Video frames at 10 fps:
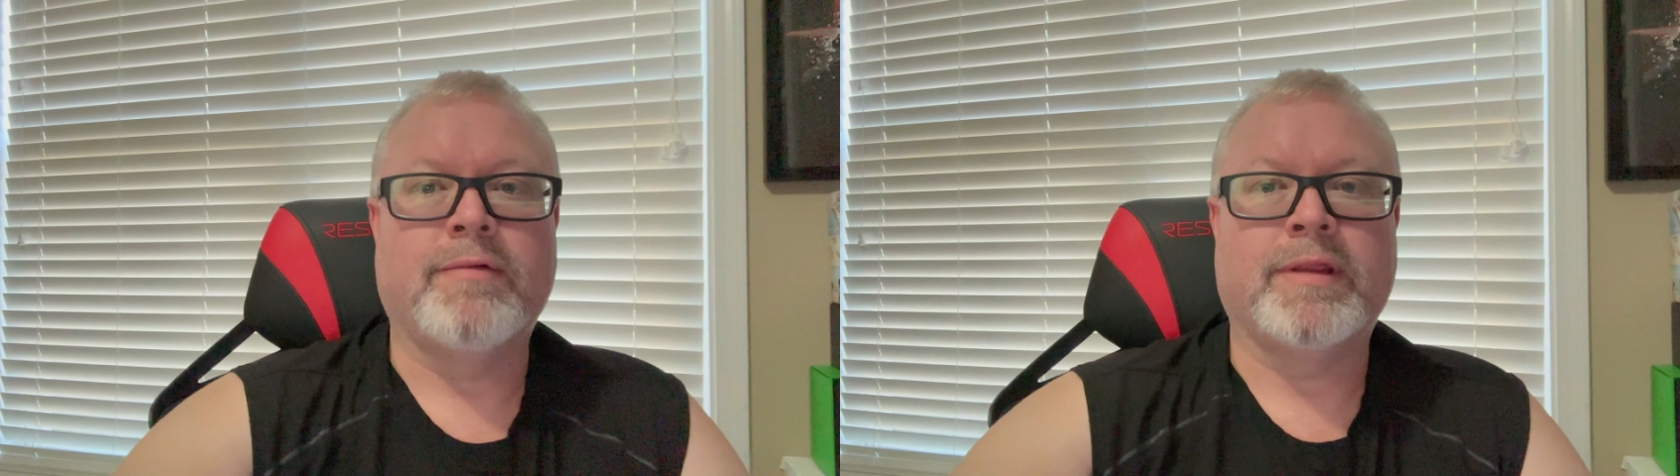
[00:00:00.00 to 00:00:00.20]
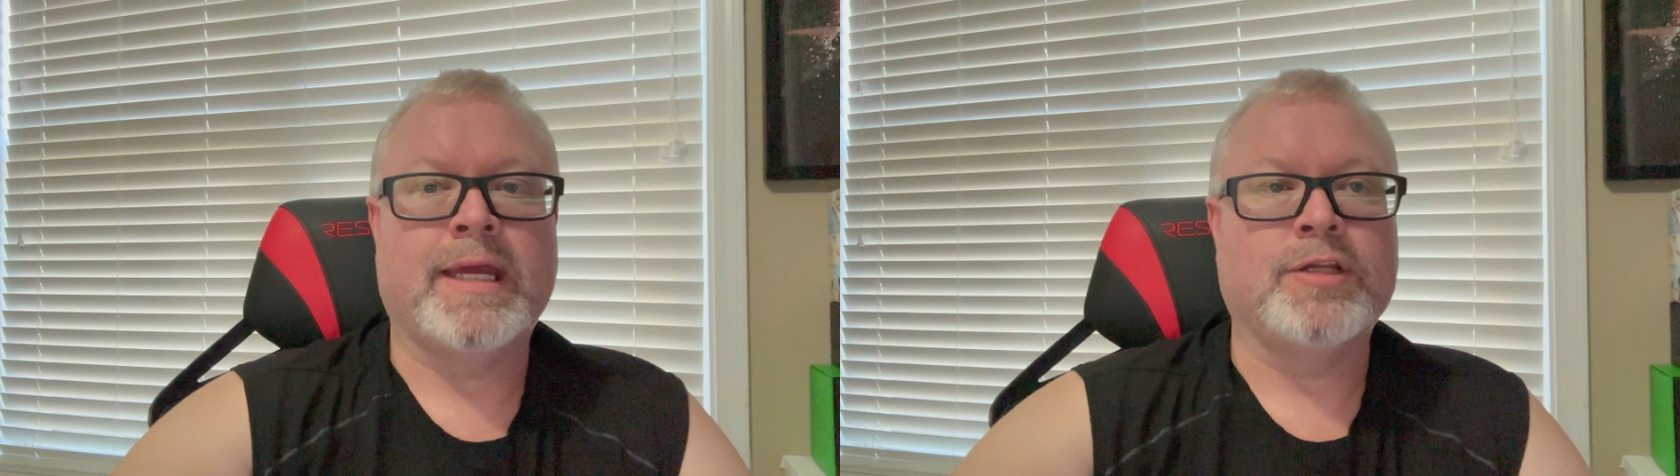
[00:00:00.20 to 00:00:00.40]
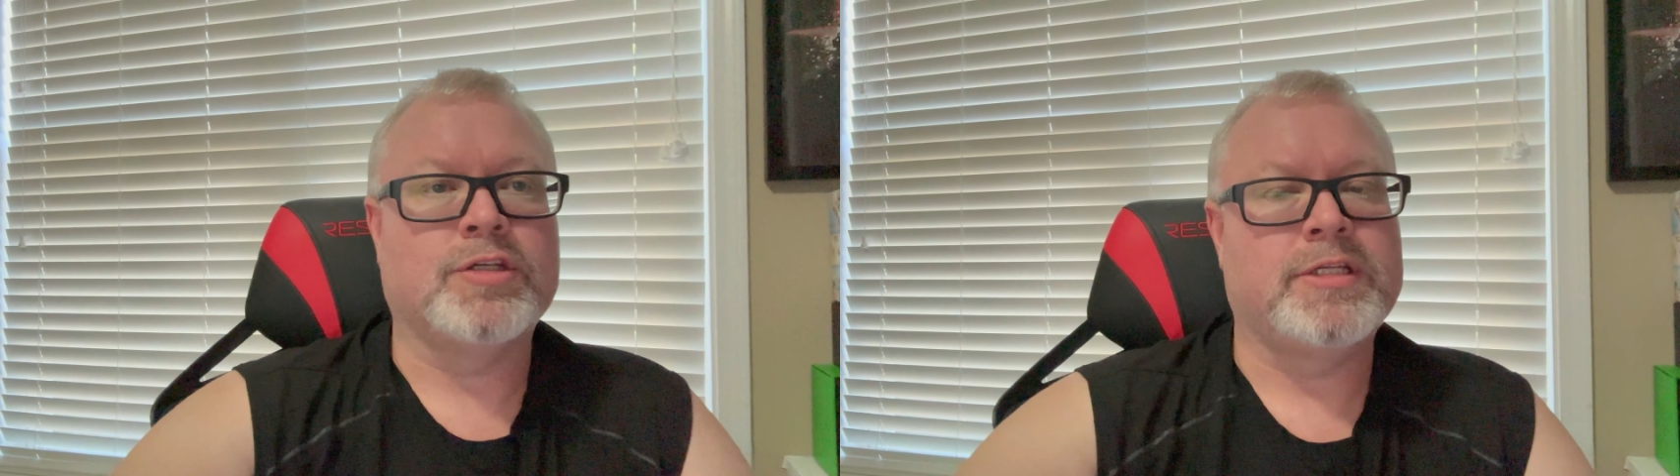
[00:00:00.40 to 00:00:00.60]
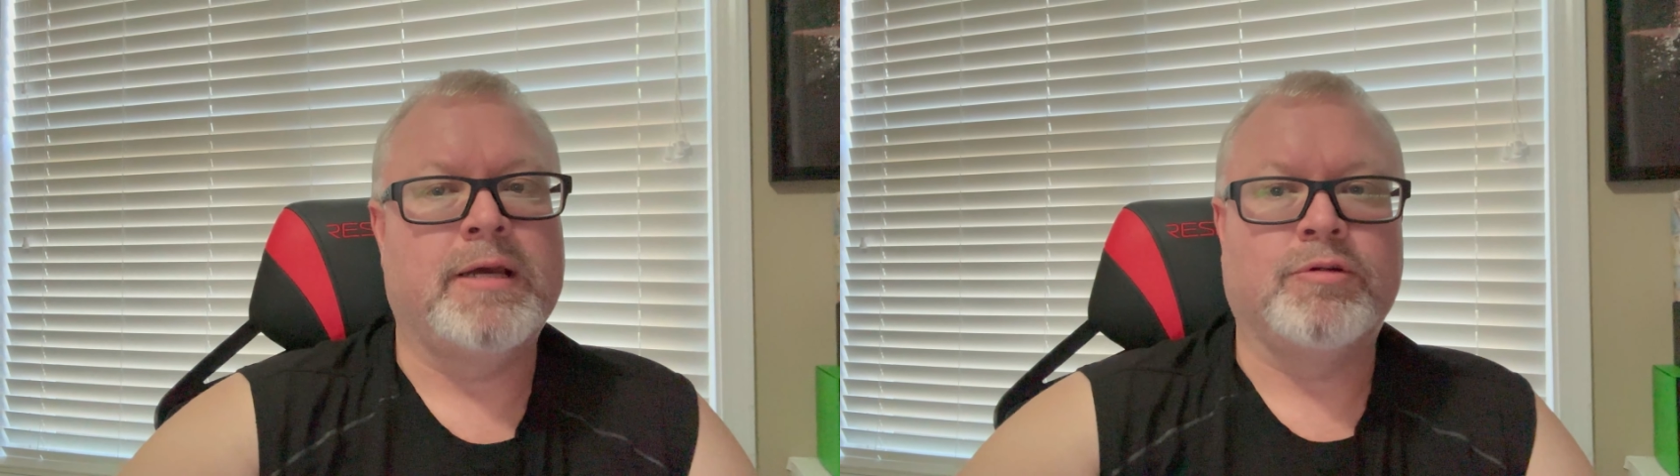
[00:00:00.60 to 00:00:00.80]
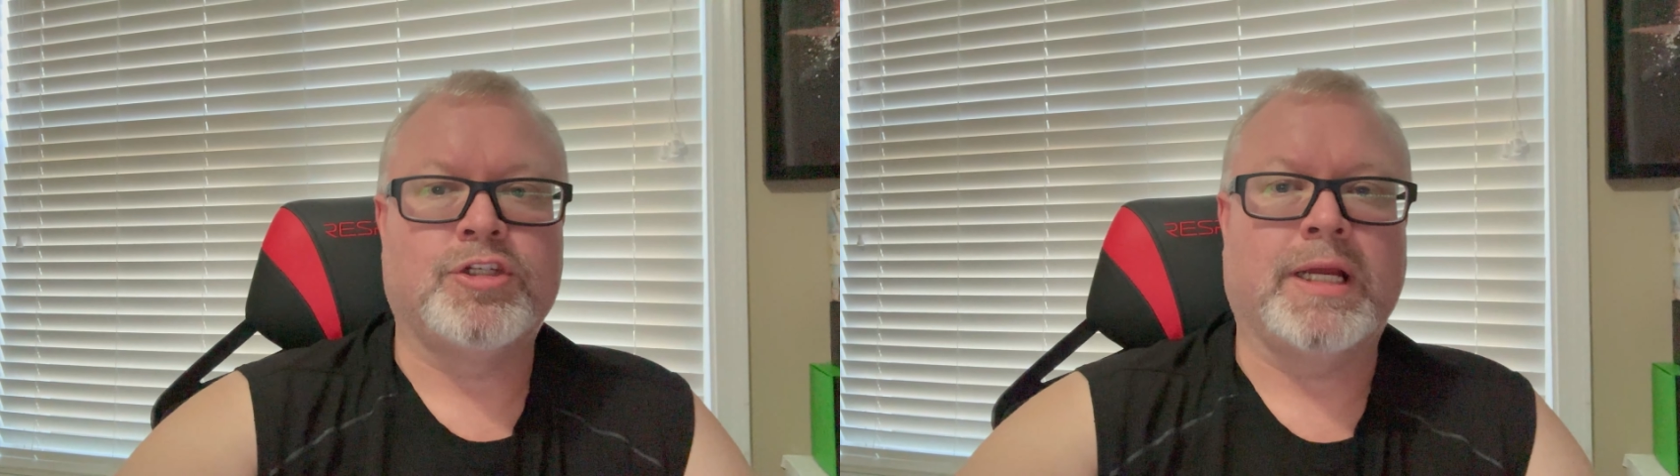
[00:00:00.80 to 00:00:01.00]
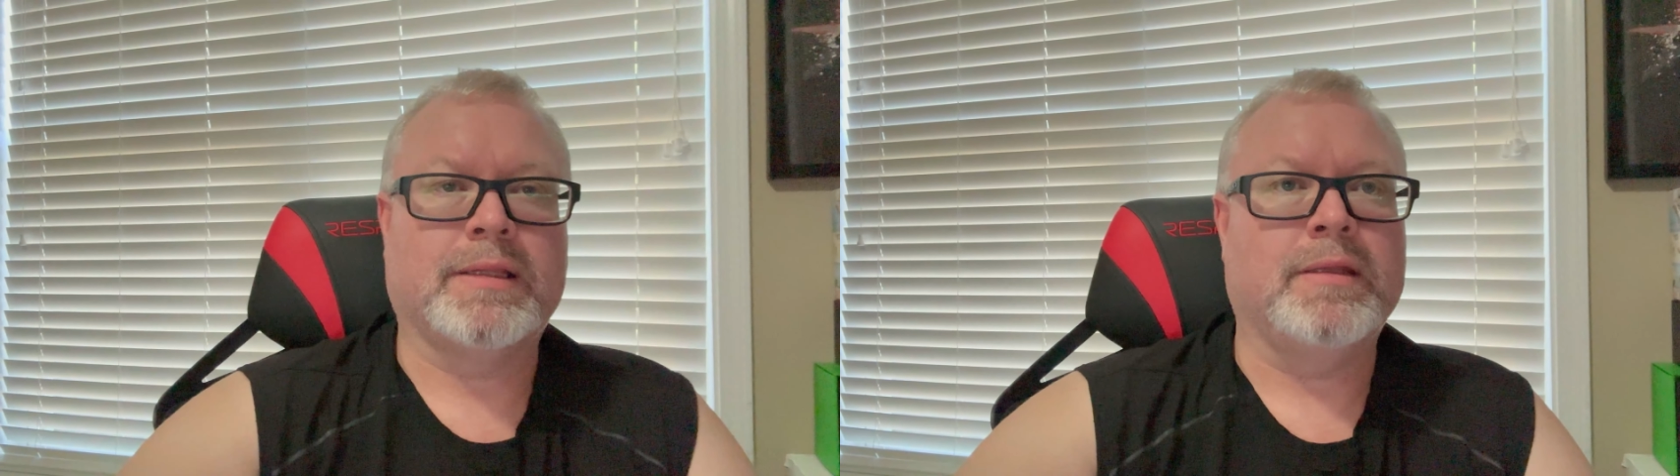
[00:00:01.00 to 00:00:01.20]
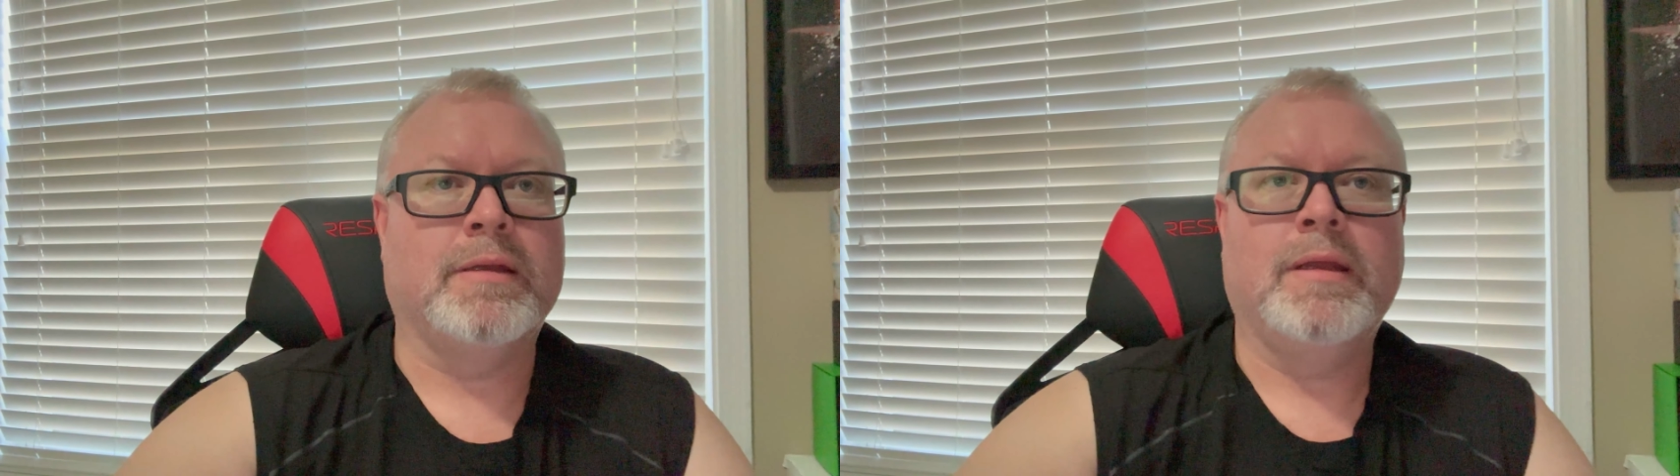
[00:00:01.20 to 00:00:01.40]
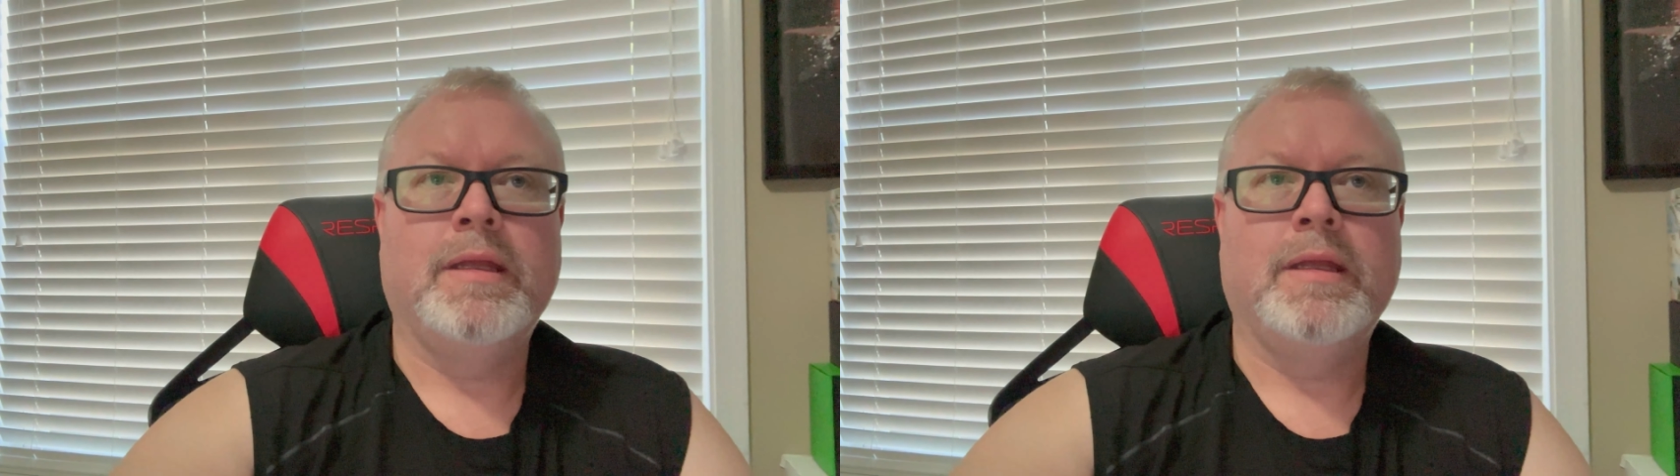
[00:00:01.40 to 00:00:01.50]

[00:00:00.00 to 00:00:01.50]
everything, just double check the,